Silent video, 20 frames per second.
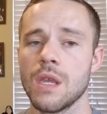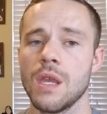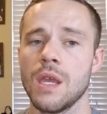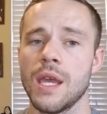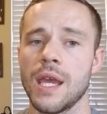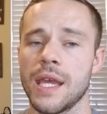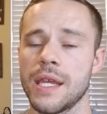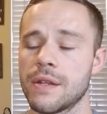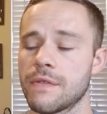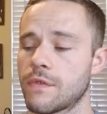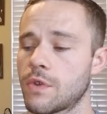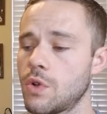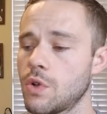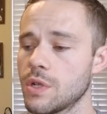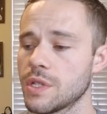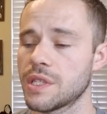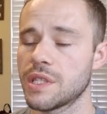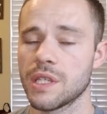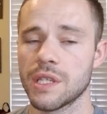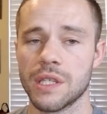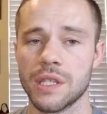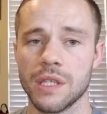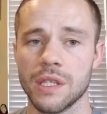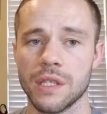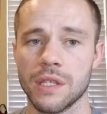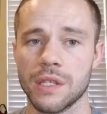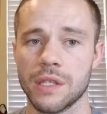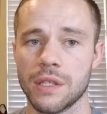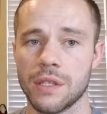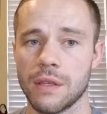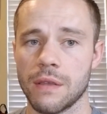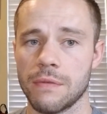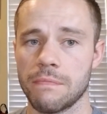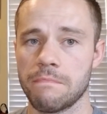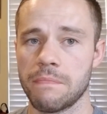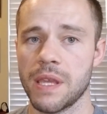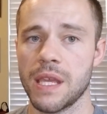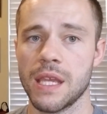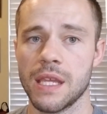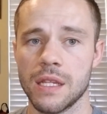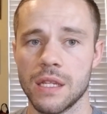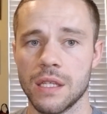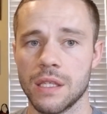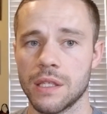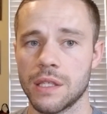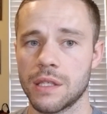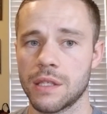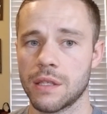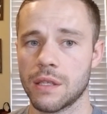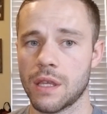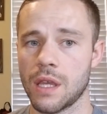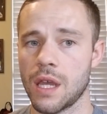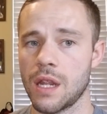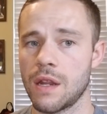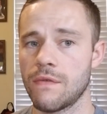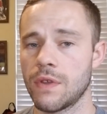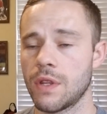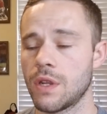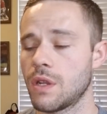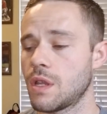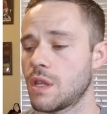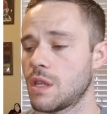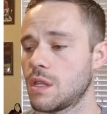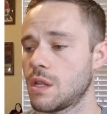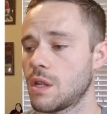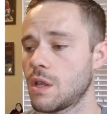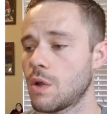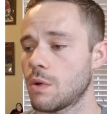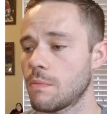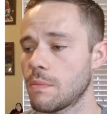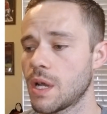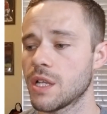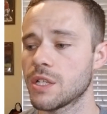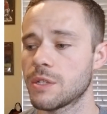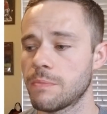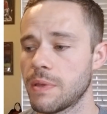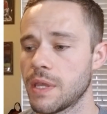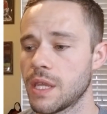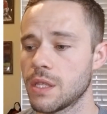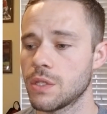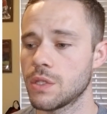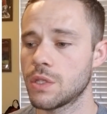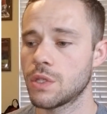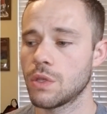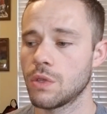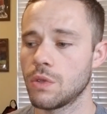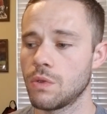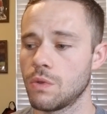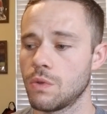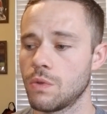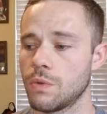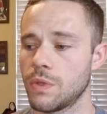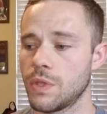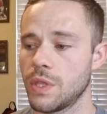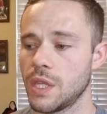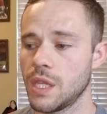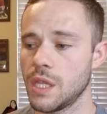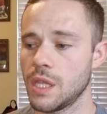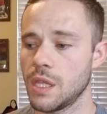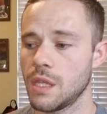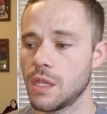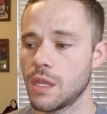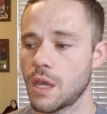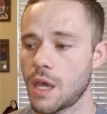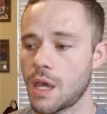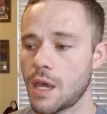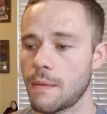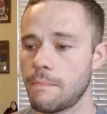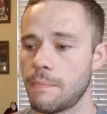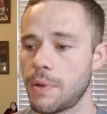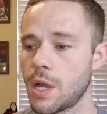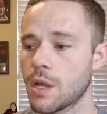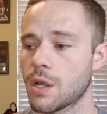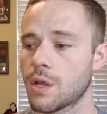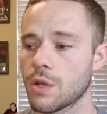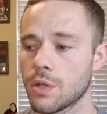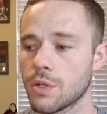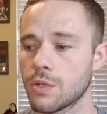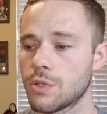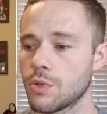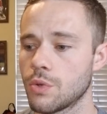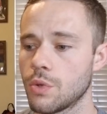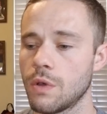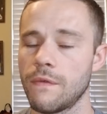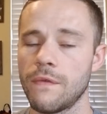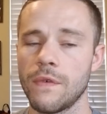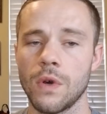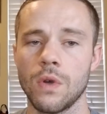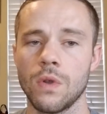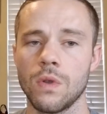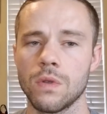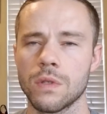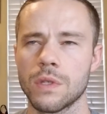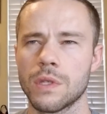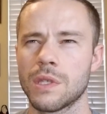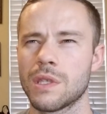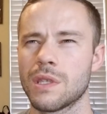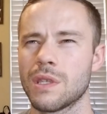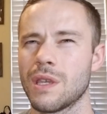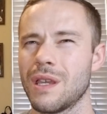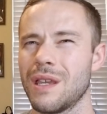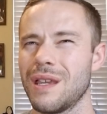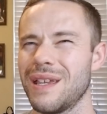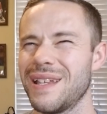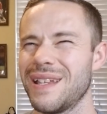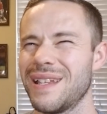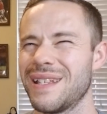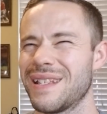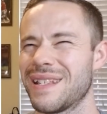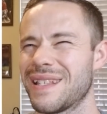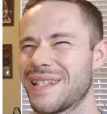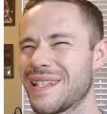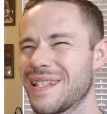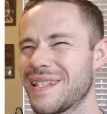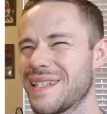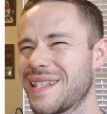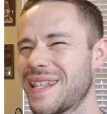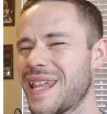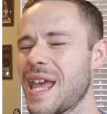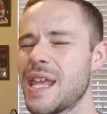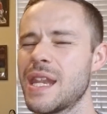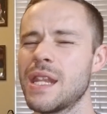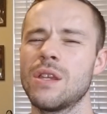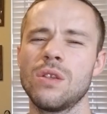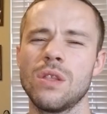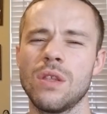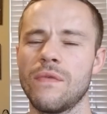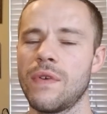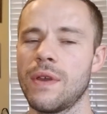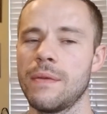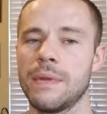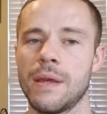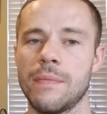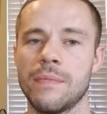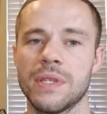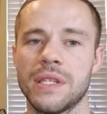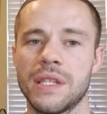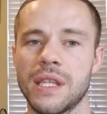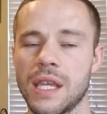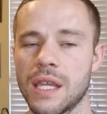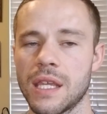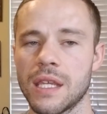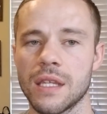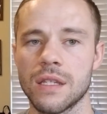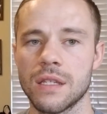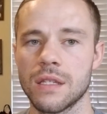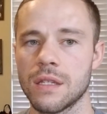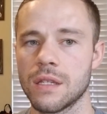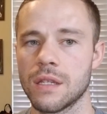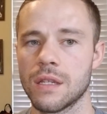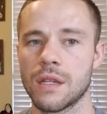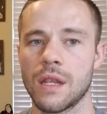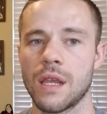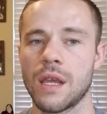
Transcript: And of course, this pen is kind of an homage pen to the Parker Dual Folds Centennial, if I'm not mistaken.